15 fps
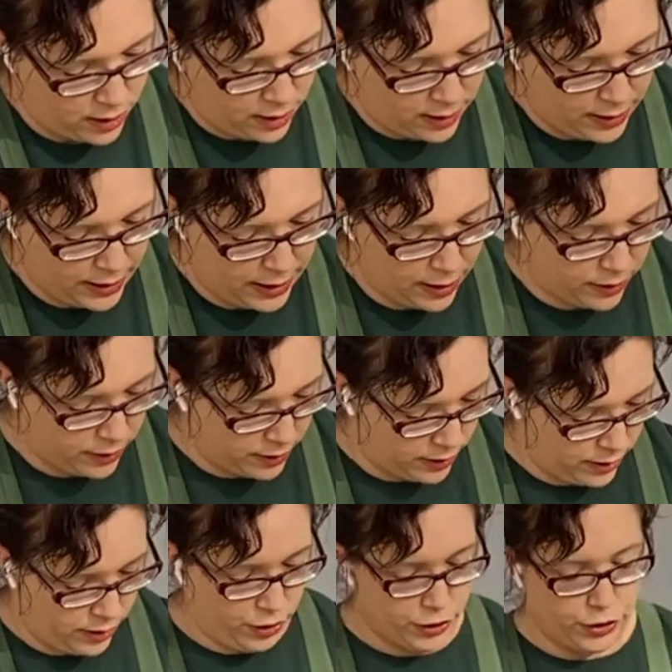Now,
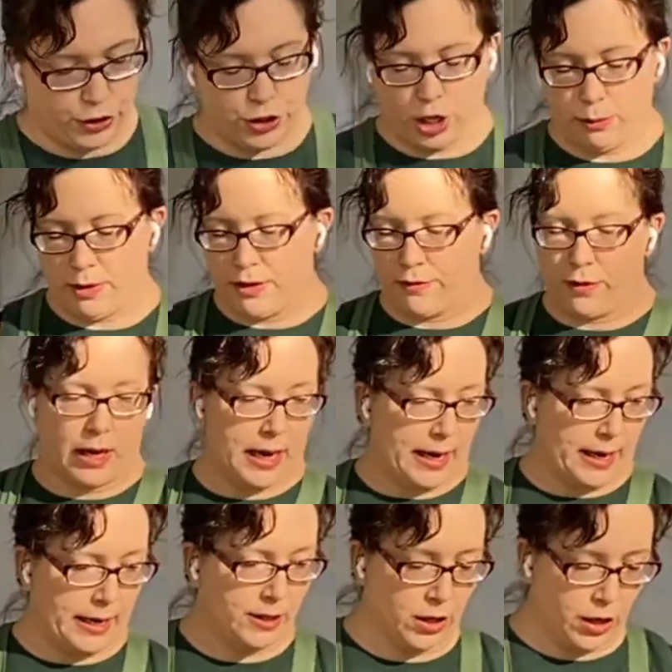your determinate
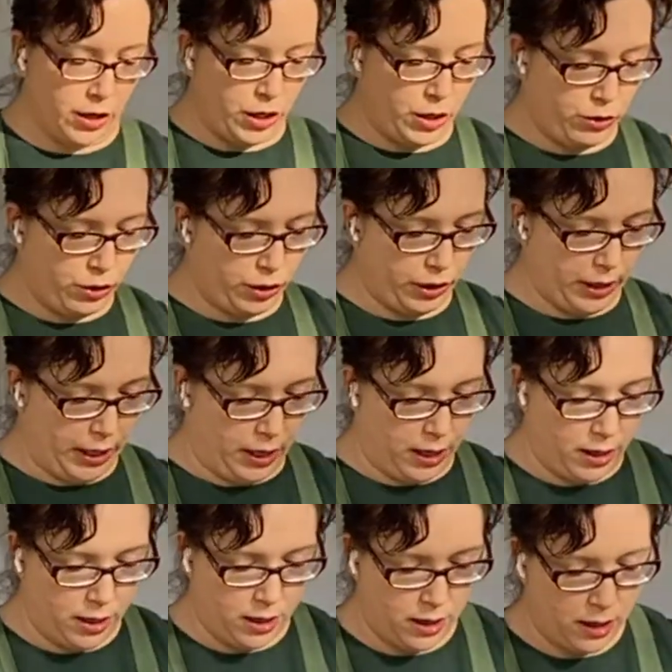varieties are usually
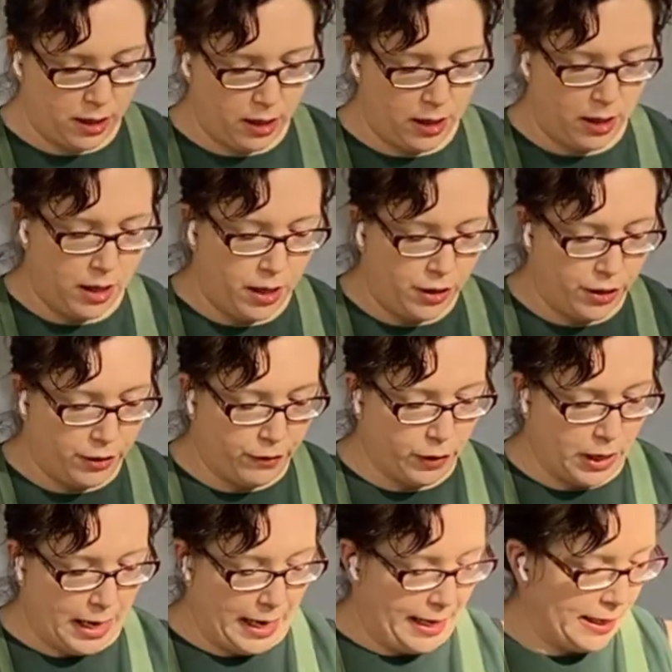the
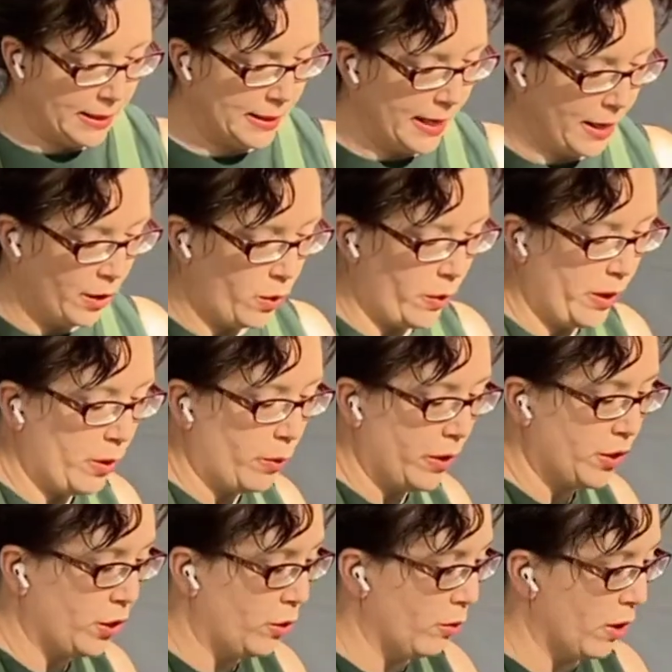varieties that you're going to want
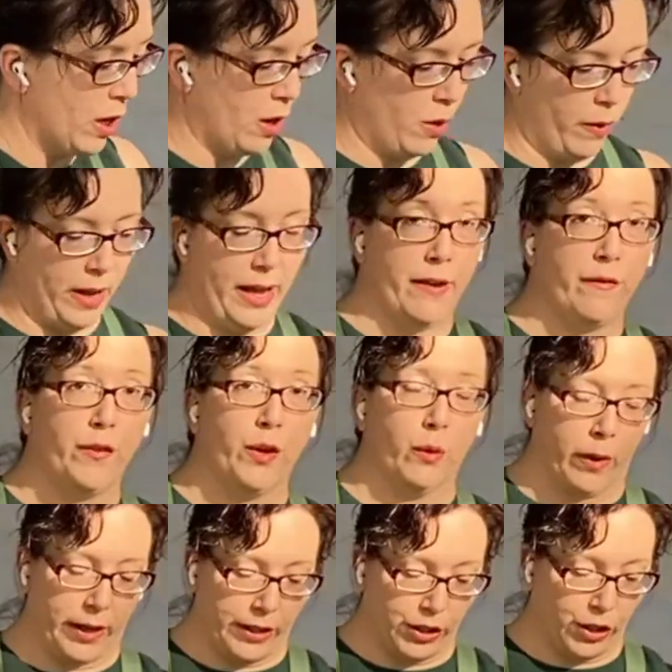to grow if you're
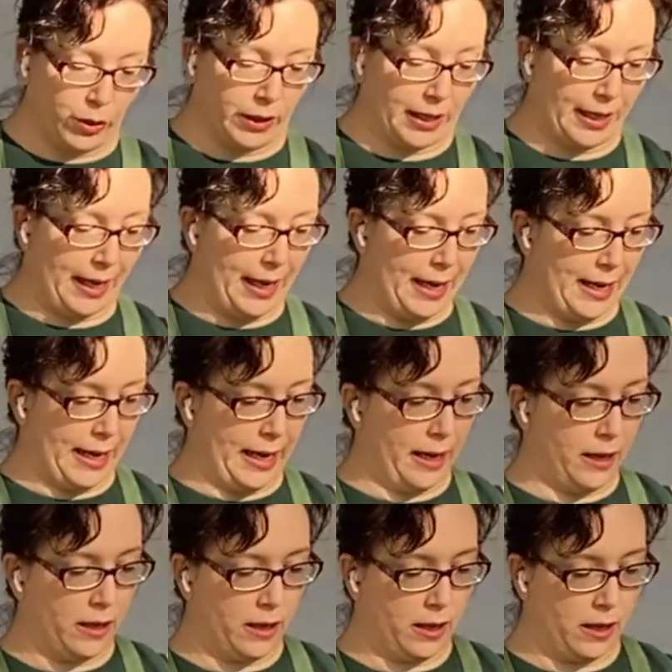wanting to do a lot of canning.
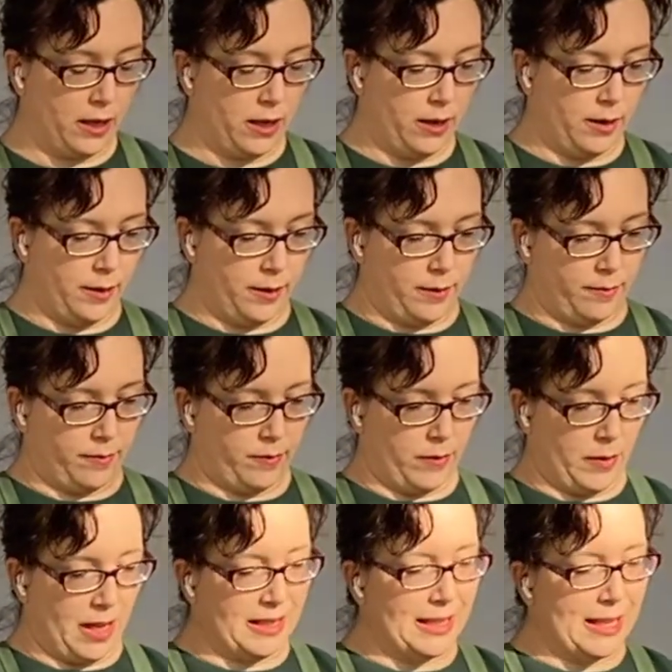
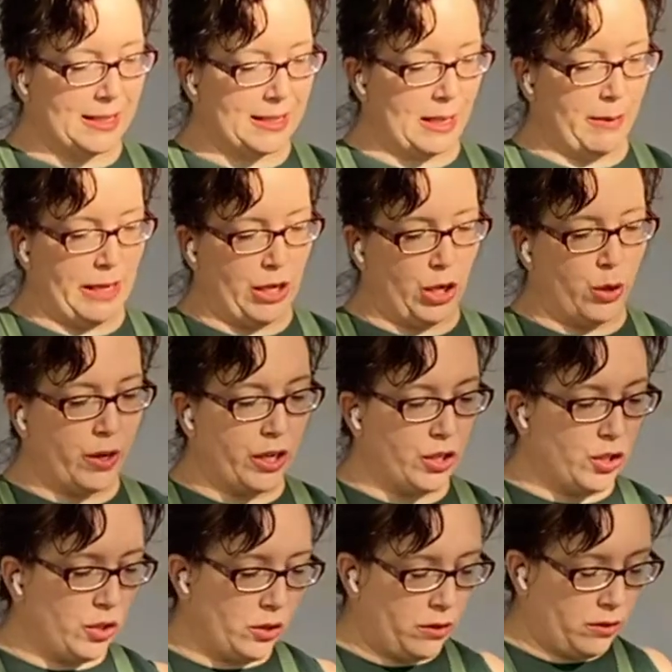Unless, I mean, you can
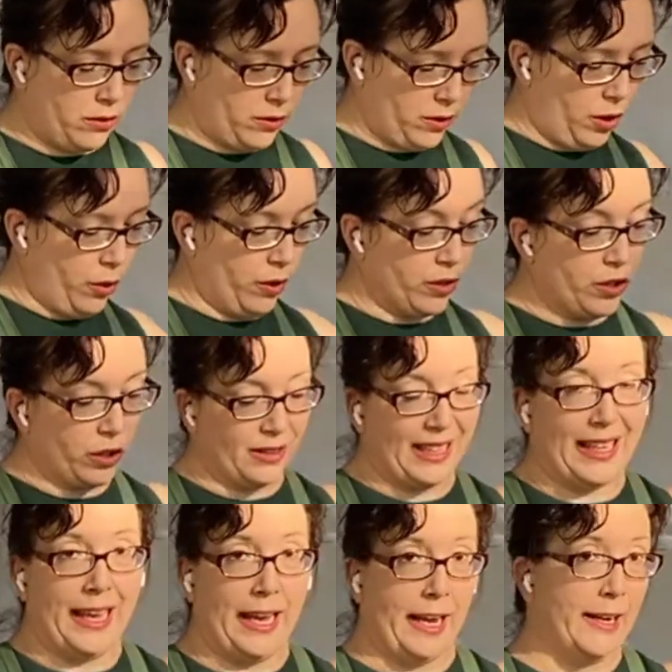certainly
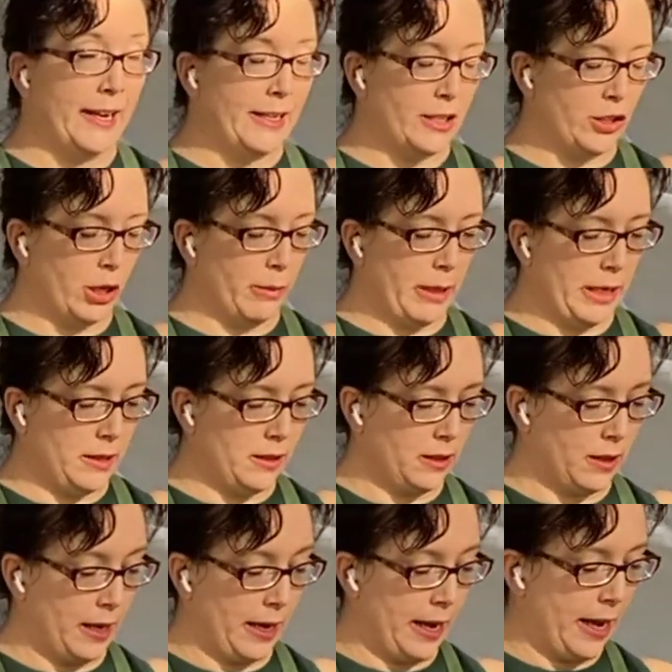can indeterminates.
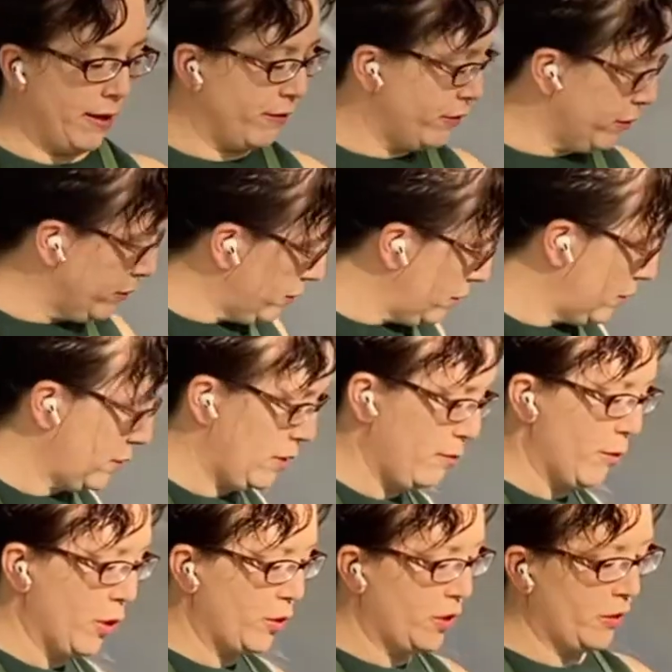I have.
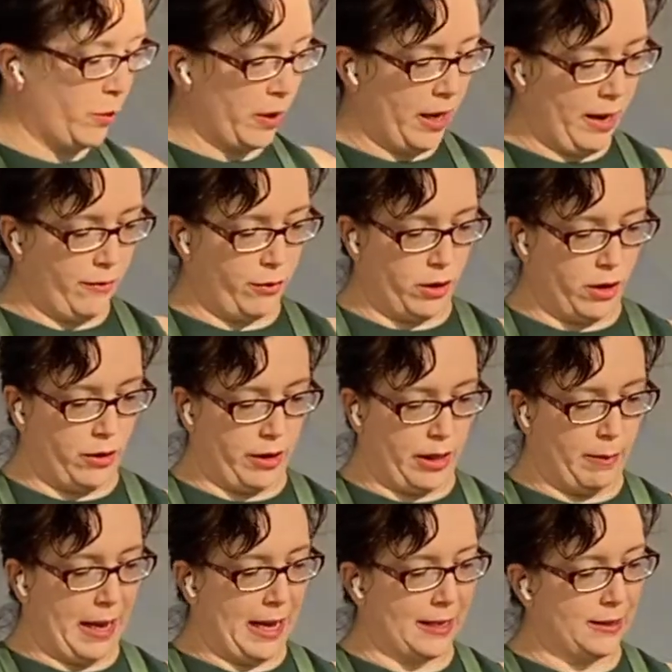Most of what I've grown in the
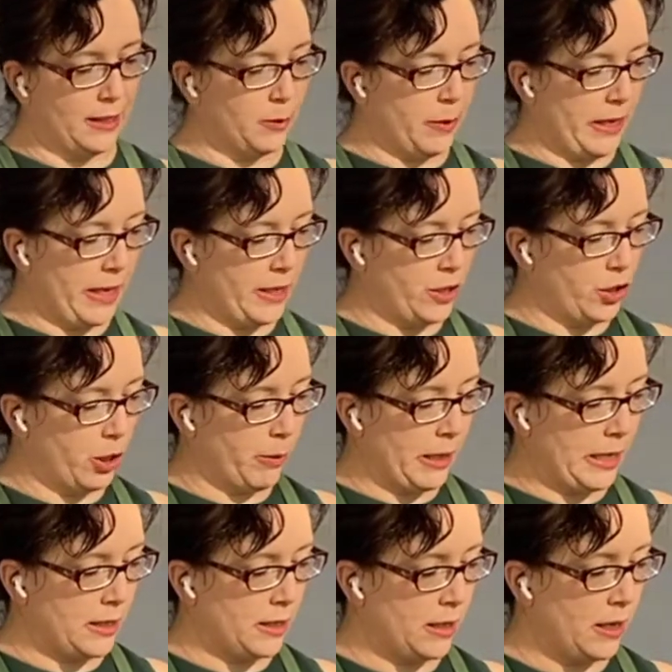past has been
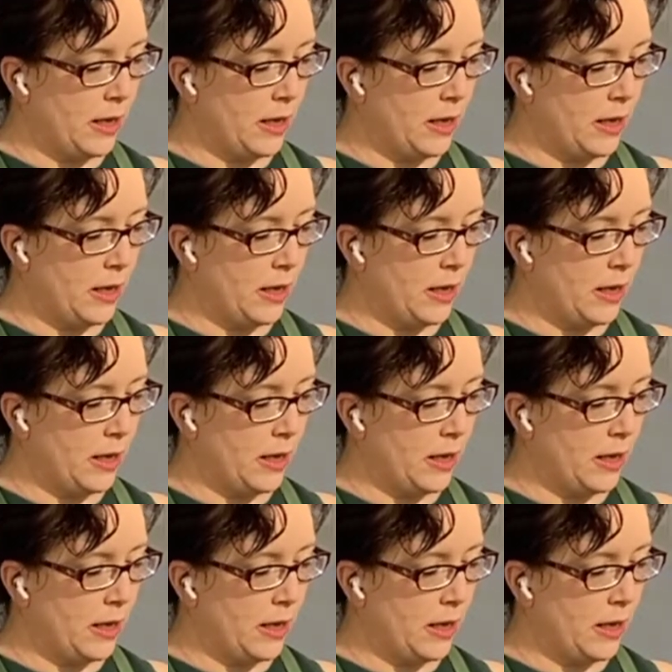indeterminates.